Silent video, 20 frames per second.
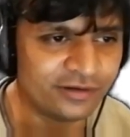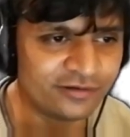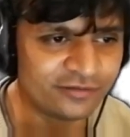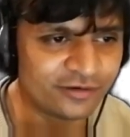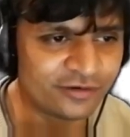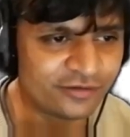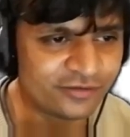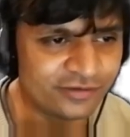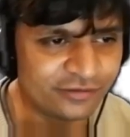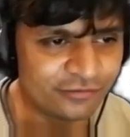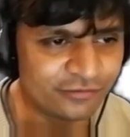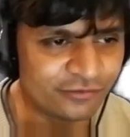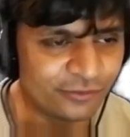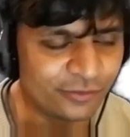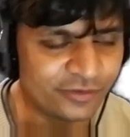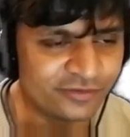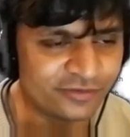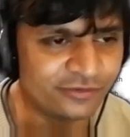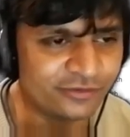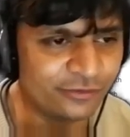There's lots of
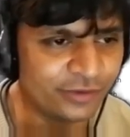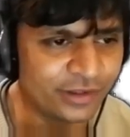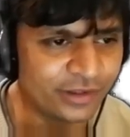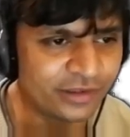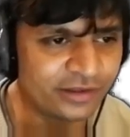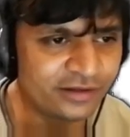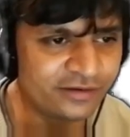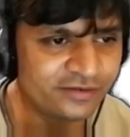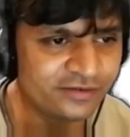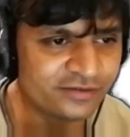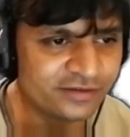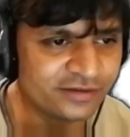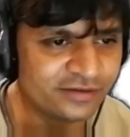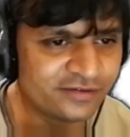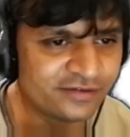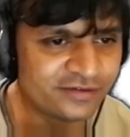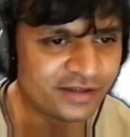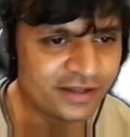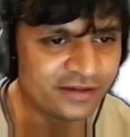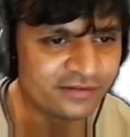different ways of doing things. In
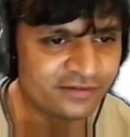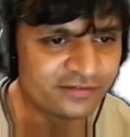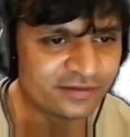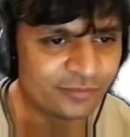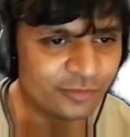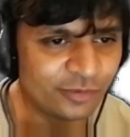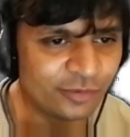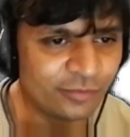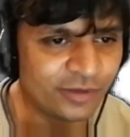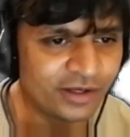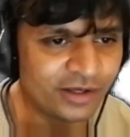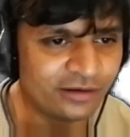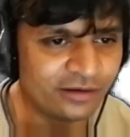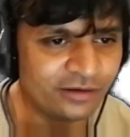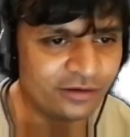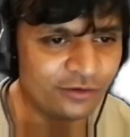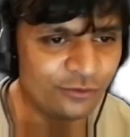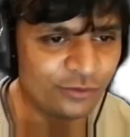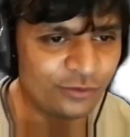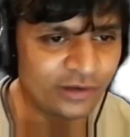this case, I'm going to make a
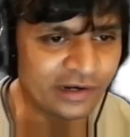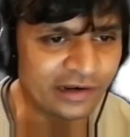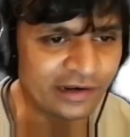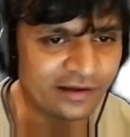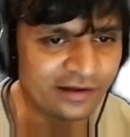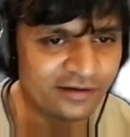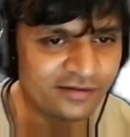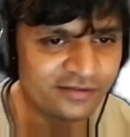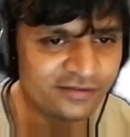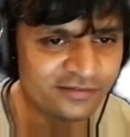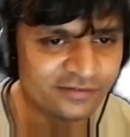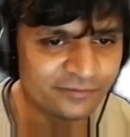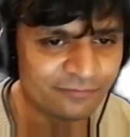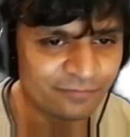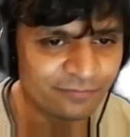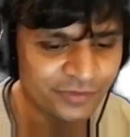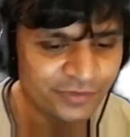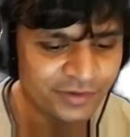new class.